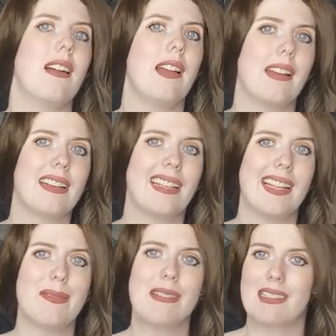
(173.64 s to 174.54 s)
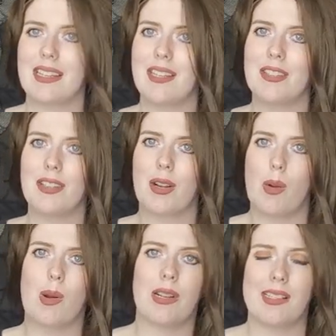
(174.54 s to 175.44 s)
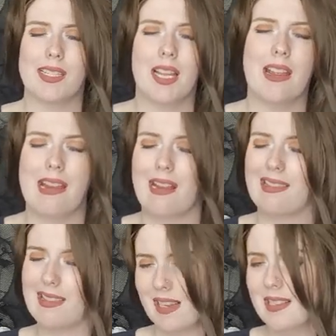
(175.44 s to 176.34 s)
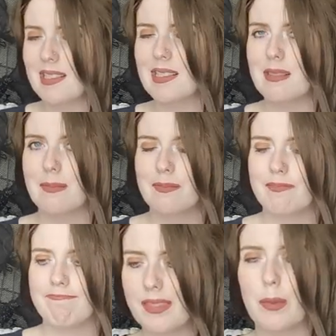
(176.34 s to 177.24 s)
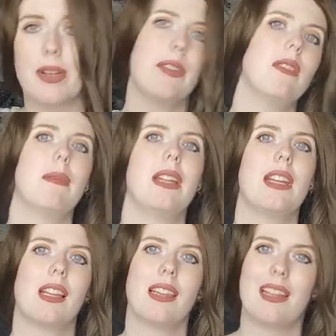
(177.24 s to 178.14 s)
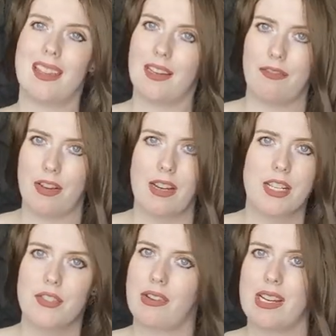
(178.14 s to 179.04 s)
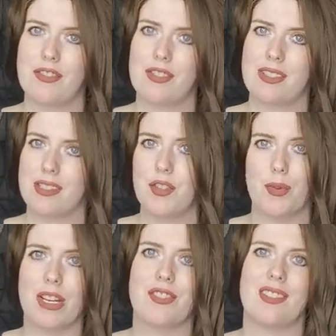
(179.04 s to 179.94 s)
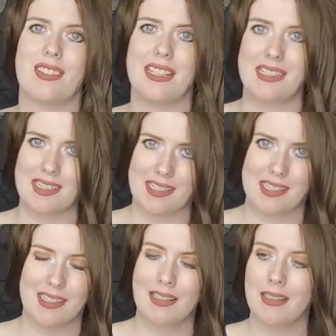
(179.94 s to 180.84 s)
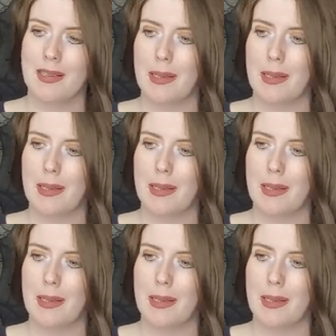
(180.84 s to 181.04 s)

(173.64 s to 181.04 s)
And he was later quoted saying this: "We knew immediately that a very strange situation existed.